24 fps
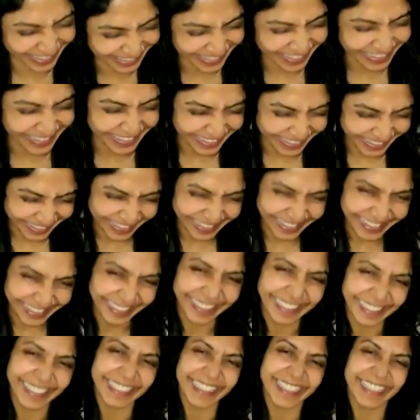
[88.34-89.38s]
Jumper
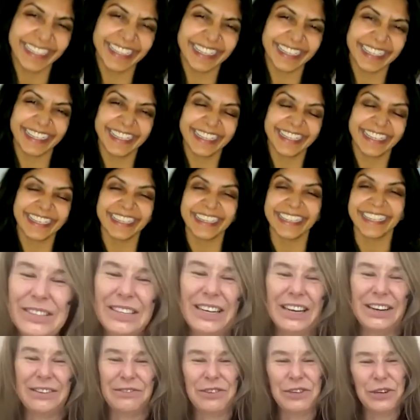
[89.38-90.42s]
or a long
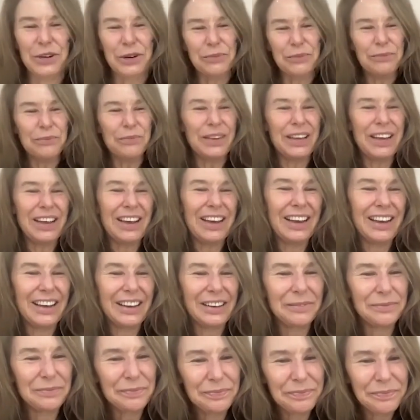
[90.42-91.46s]
sleeve top. Yeah.
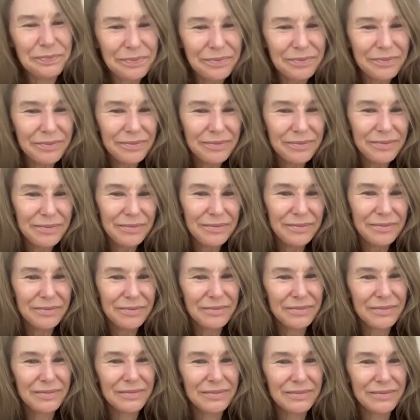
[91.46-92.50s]
Yeah.
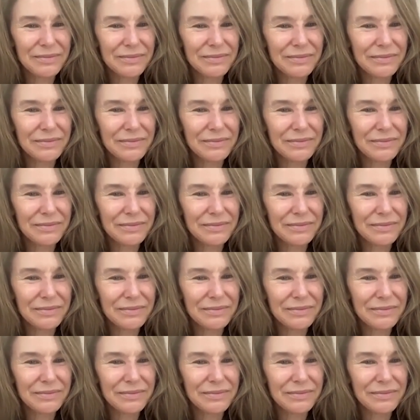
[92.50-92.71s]
No,